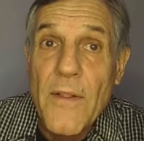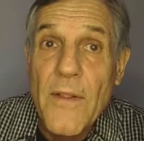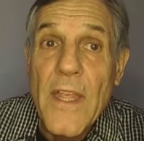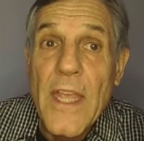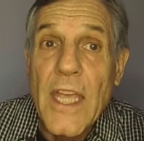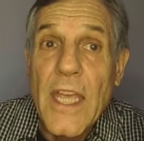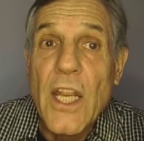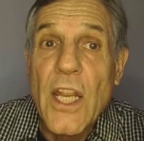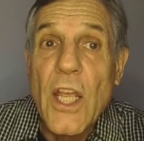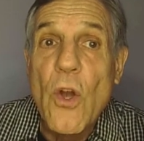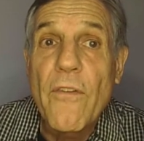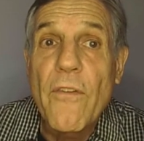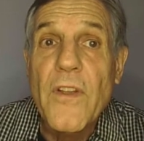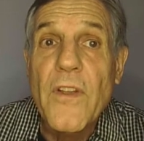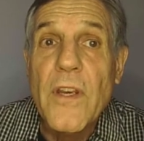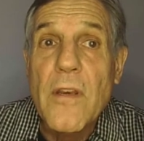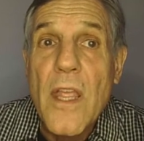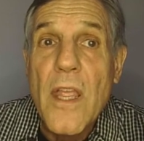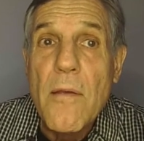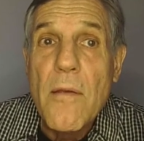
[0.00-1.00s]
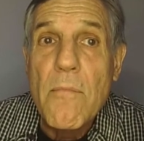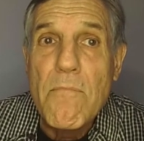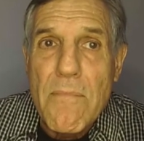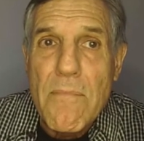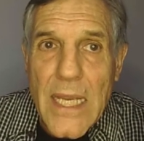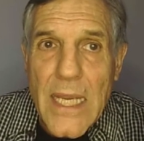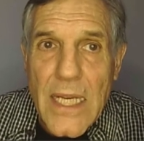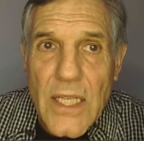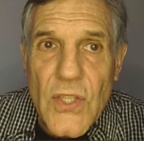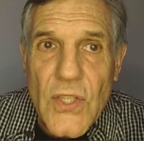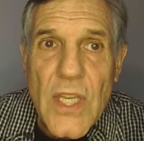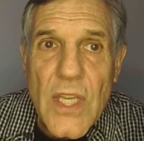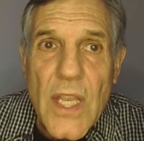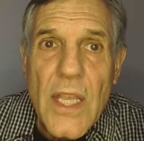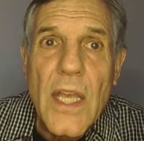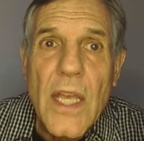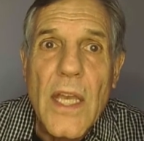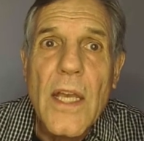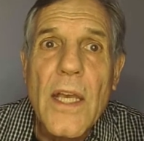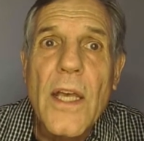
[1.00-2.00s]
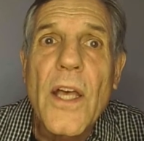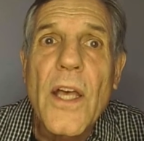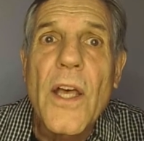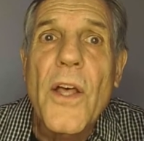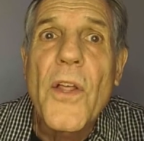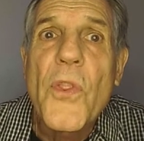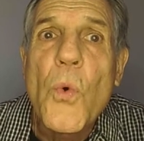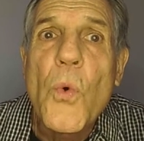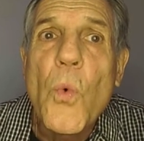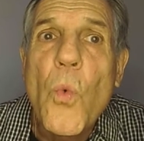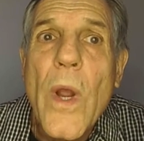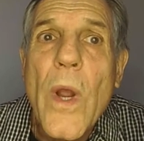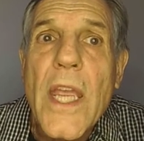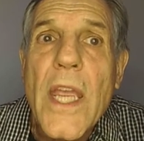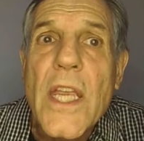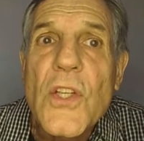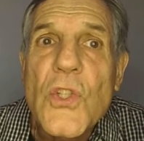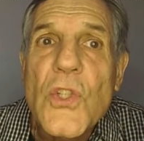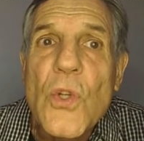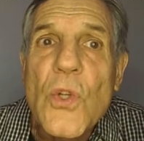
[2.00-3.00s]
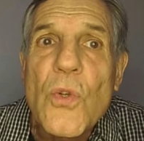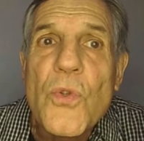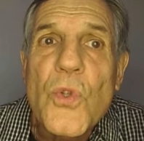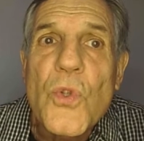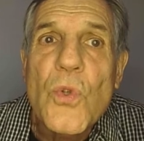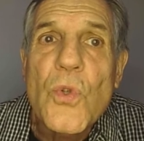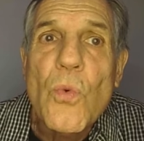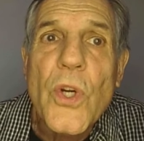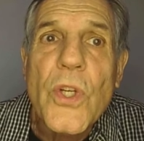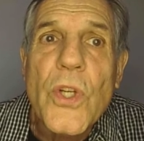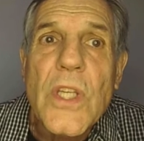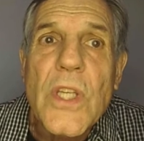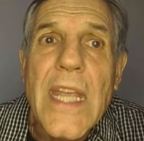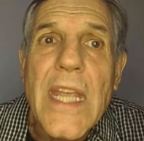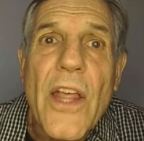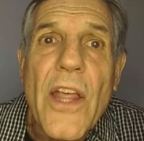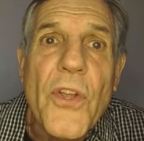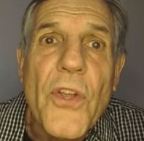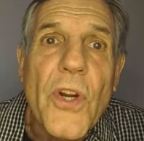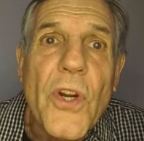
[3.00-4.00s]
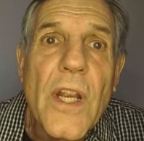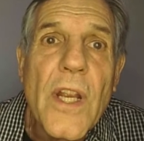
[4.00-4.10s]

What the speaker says: And I often mix the way students work together,